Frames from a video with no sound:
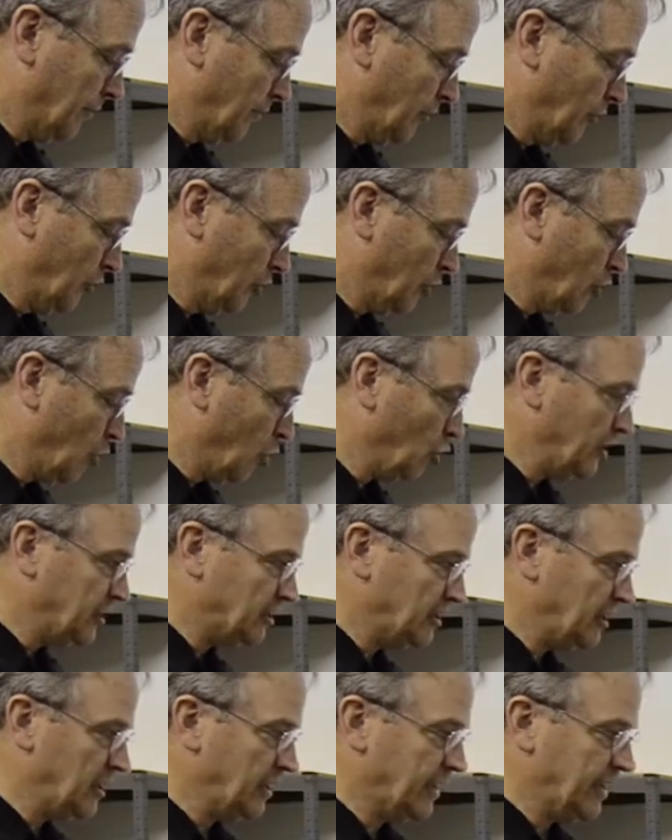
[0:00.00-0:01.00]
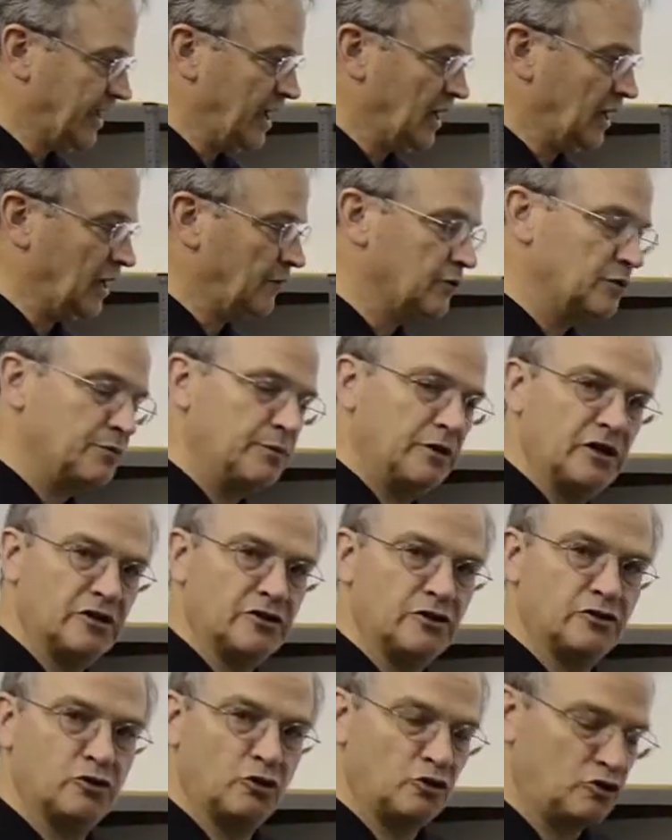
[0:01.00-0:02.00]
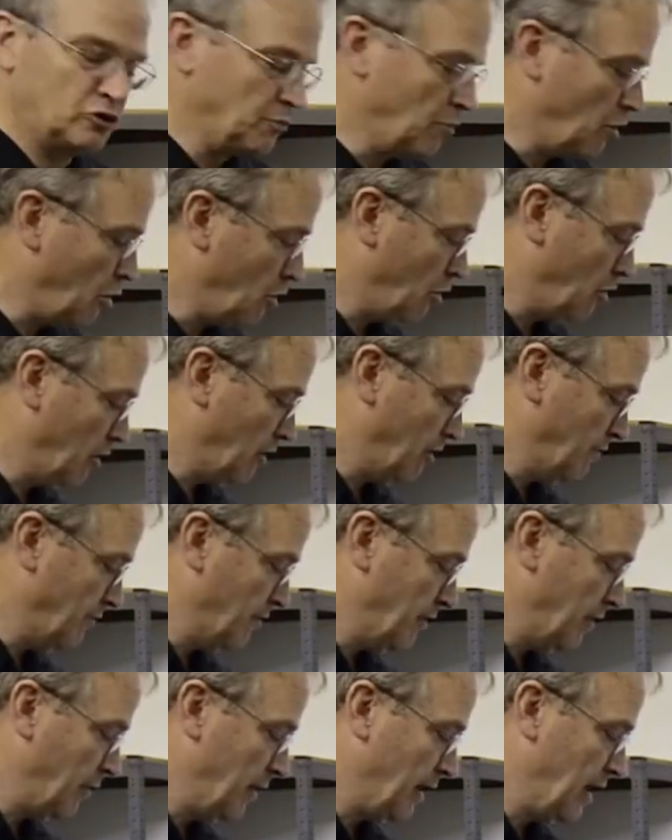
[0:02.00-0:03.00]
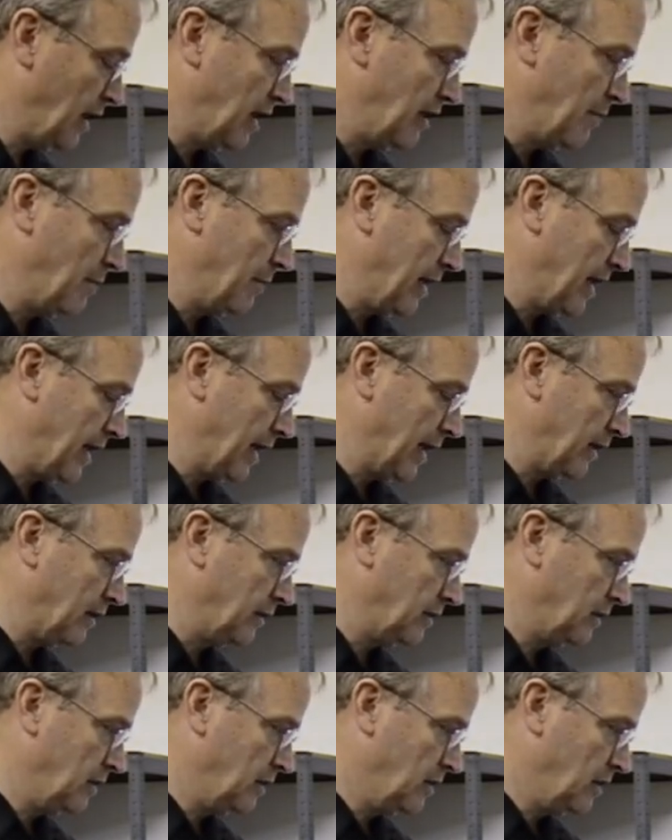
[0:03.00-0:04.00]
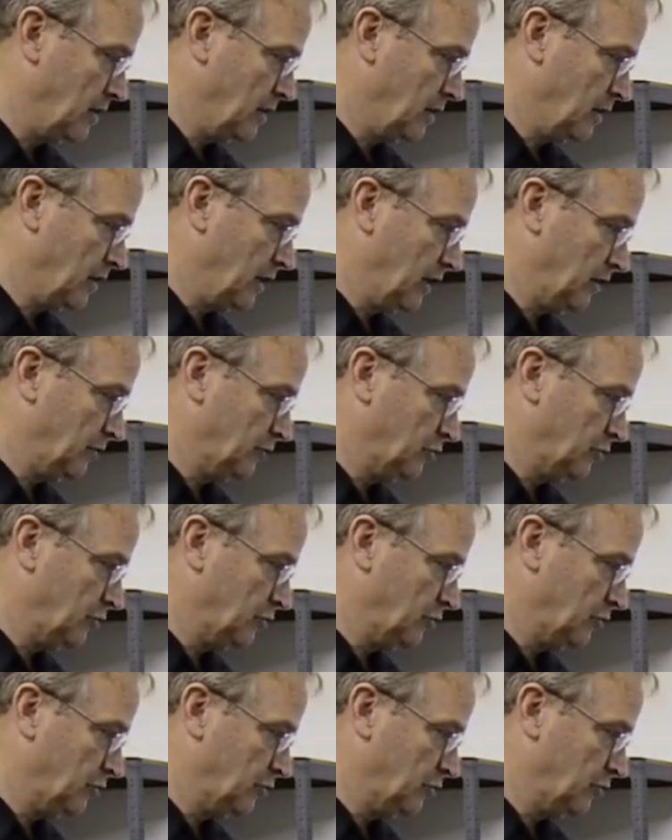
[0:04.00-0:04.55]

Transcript: You can only see the cantilevers because they're so small at very high mag in